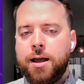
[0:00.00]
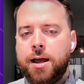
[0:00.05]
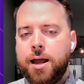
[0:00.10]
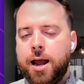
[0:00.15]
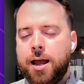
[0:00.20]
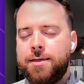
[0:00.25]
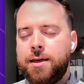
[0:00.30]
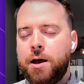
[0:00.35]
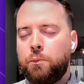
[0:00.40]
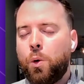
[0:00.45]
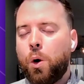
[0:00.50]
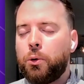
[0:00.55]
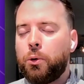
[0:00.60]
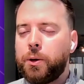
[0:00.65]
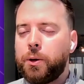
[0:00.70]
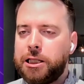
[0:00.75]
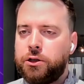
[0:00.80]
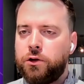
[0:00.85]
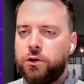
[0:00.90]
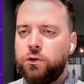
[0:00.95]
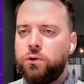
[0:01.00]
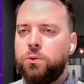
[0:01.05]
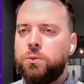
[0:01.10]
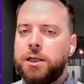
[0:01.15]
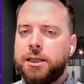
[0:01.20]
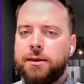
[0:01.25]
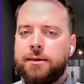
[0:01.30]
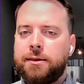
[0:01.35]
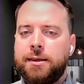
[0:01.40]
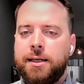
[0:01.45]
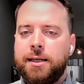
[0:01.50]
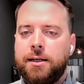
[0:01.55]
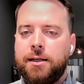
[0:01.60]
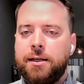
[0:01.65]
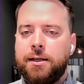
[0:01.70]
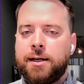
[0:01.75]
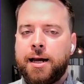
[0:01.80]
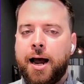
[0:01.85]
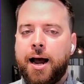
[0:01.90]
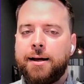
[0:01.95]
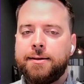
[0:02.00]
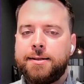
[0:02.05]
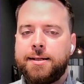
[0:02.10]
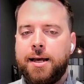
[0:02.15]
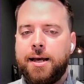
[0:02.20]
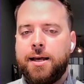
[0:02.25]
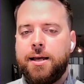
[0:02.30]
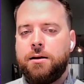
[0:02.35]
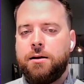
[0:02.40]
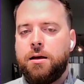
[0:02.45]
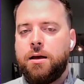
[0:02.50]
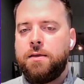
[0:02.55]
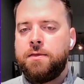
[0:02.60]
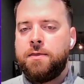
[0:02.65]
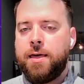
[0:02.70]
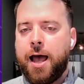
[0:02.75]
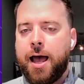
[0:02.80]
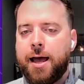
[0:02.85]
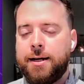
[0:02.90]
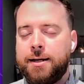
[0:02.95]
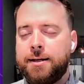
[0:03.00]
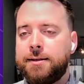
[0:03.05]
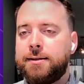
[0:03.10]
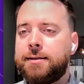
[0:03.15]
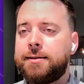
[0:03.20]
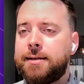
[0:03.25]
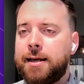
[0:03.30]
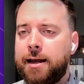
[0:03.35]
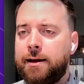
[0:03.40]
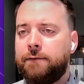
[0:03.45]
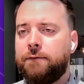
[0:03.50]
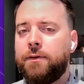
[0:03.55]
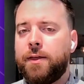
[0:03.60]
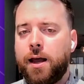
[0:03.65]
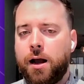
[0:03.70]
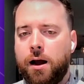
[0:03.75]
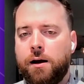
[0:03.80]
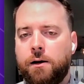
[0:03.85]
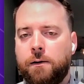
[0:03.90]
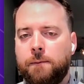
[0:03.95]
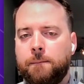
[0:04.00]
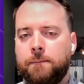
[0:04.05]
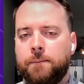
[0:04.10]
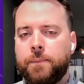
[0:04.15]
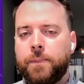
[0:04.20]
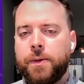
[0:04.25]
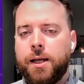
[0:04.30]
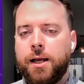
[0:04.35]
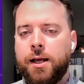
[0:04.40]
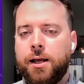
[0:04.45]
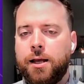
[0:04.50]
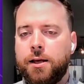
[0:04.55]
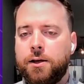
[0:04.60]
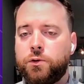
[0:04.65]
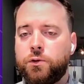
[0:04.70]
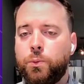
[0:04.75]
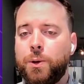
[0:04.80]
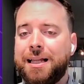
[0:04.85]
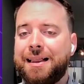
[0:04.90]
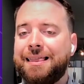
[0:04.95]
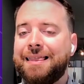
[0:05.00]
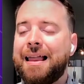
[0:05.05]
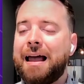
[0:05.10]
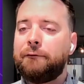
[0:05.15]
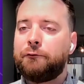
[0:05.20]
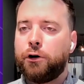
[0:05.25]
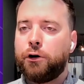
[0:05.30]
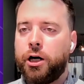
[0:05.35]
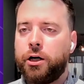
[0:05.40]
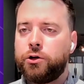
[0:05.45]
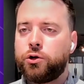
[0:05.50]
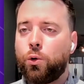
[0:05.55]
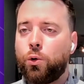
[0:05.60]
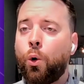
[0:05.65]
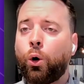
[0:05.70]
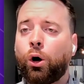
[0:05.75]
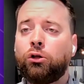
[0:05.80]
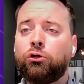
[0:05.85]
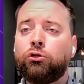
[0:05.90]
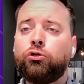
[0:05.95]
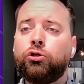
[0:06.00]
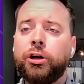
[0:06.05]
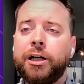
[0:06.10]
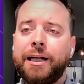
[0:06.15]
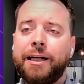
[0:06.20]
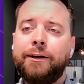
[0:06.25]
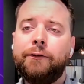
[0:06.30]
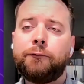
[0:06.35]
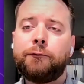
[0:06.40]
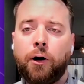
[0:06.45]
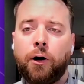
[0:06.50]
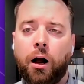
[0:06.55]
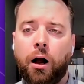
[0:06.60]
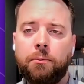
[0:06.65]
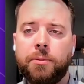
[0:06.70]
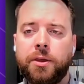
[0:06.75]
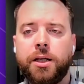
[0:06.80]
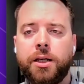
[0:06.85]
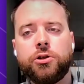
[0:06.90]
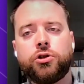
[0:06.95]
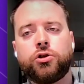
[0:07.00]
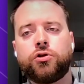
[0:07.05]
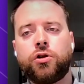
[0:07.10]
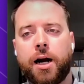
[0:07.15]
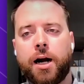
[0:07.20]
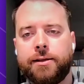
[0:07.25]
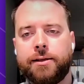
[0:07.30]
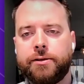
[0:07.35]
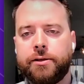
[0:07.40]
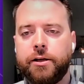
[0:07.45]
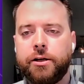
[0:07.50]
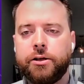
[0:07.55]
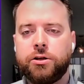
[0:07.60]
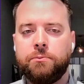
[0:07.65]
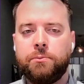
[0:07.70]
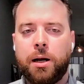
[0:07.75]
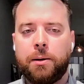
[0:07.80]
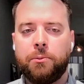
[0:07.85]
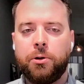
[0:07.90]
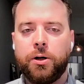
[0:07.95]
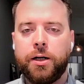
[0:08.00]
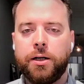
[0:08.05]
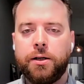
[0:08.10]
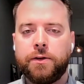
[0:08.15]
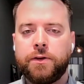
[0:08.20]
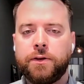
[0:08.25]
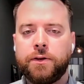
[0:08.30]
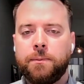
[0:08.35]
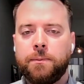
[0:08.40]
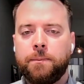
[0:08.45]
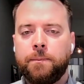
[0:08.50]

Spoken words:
And then what we do with the content that is saved there is we leverage or read from these translation memories